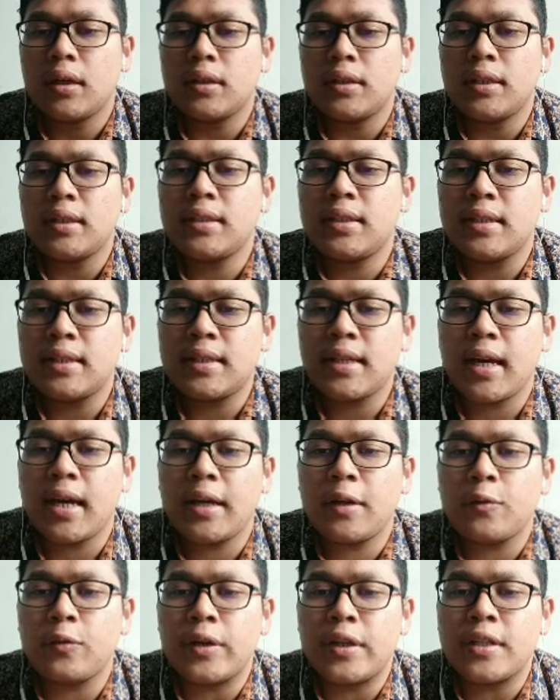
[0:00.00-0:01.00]
this
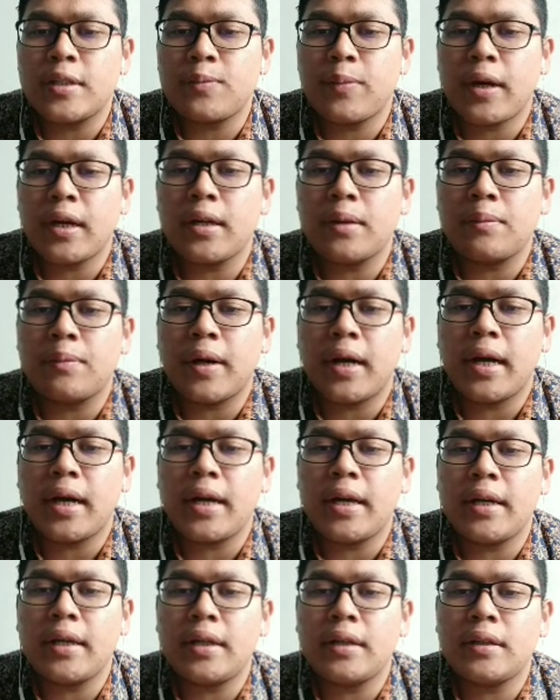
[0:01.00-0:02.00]
design we inspired
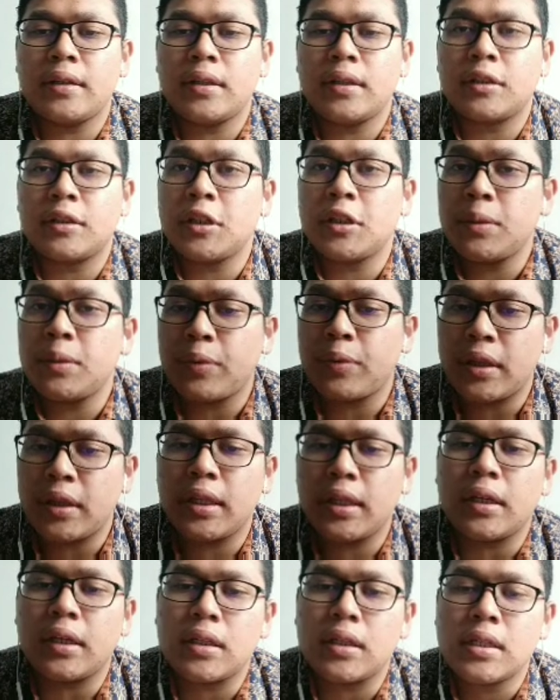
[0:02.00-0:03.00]
by the 3D
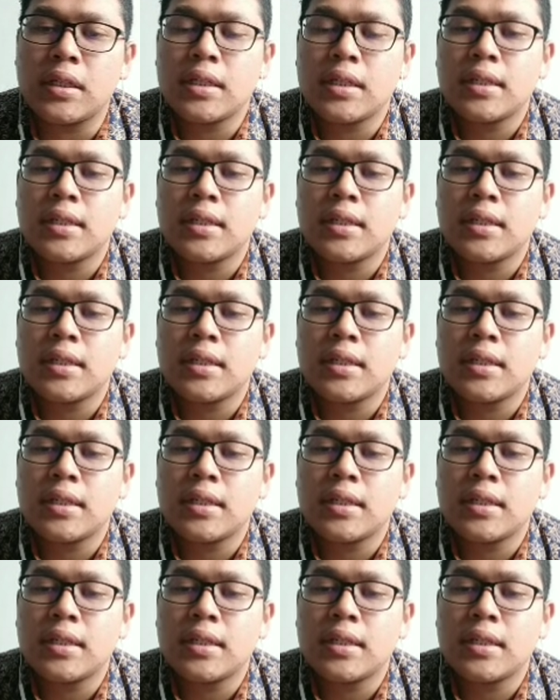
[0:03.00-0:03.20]
printing.